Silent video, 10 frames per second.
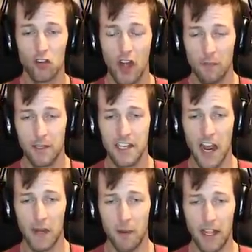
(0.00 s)
Grab the
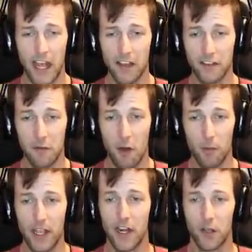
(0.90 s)
dynamite, guys, come
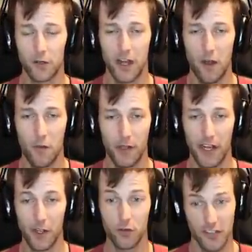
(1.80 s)
on, we gotta go down, we
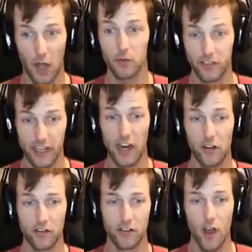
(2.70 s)
gotta go
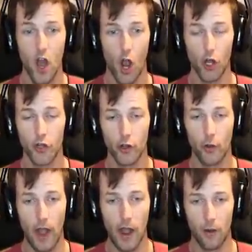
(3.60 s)
downstairs,
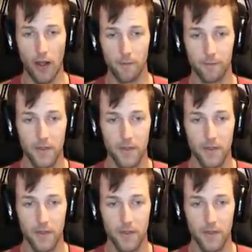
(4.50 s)
underground.